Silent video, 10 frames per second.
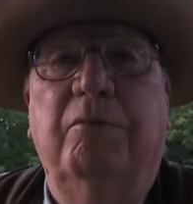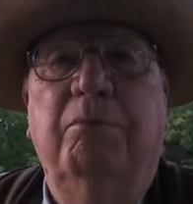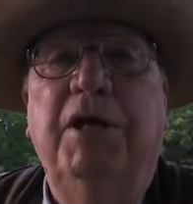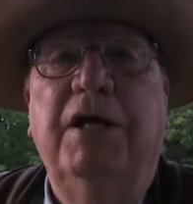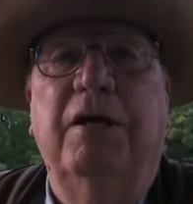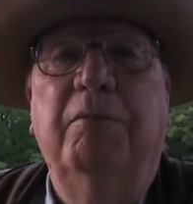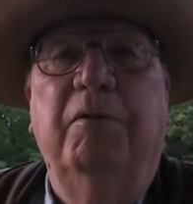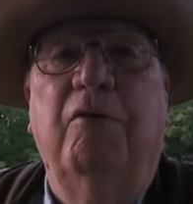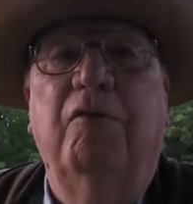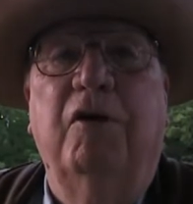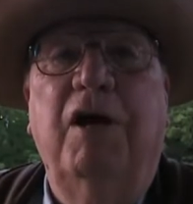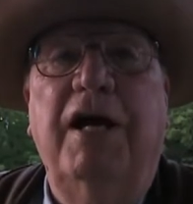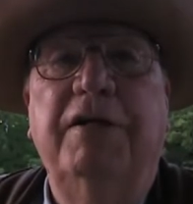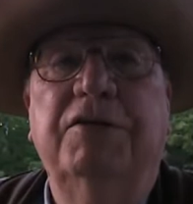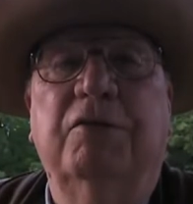pickup
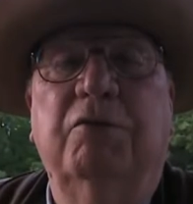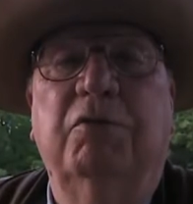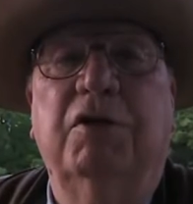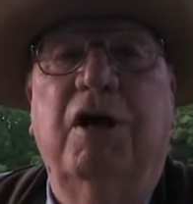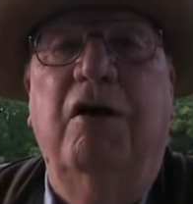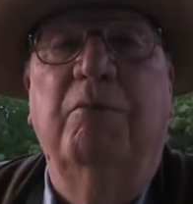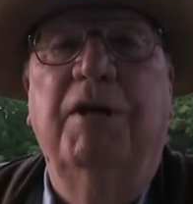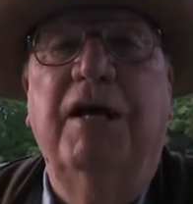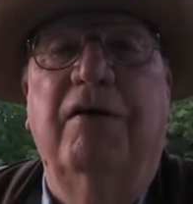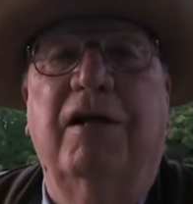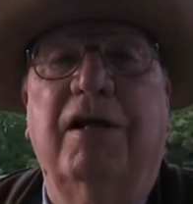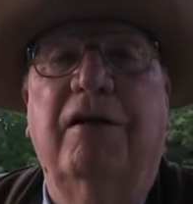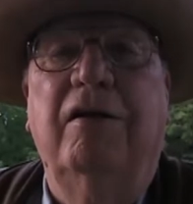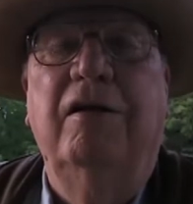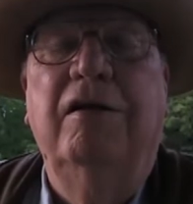overnight so it would calm down a
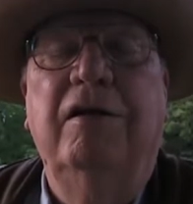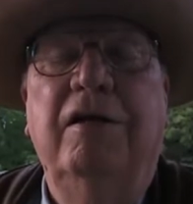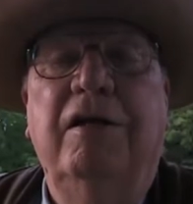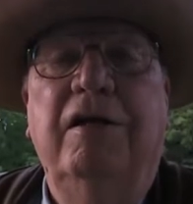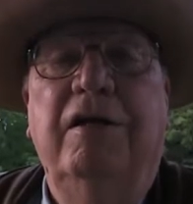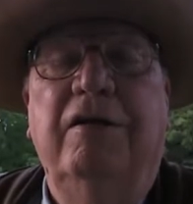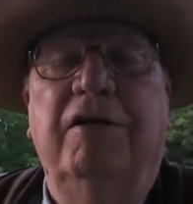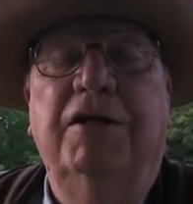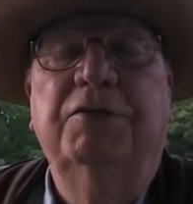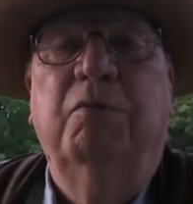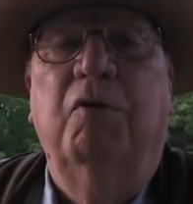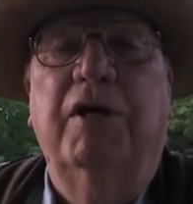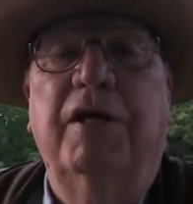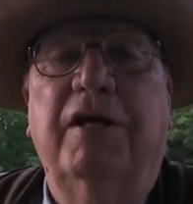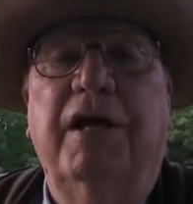little. Next
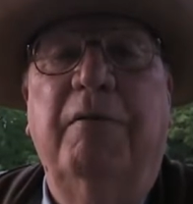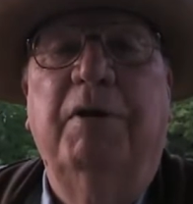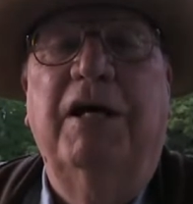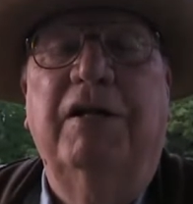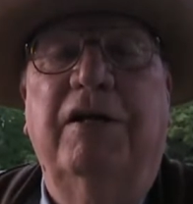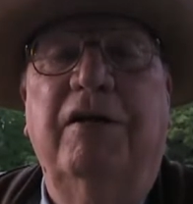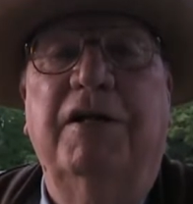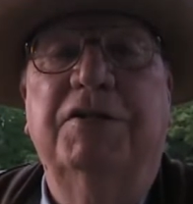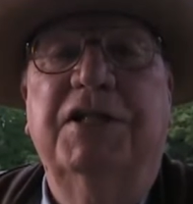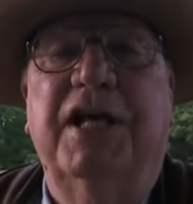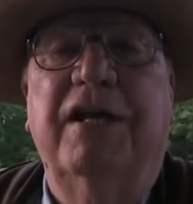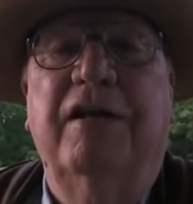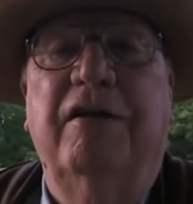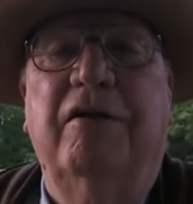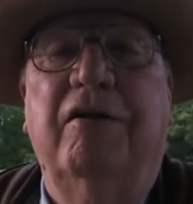morning, it came out there, and it was
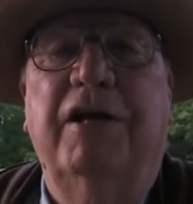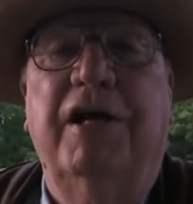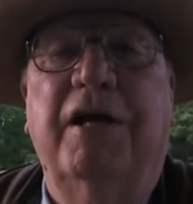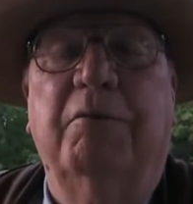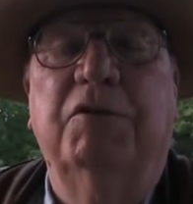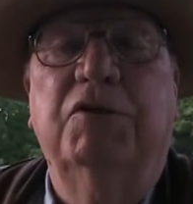standing there looking at him and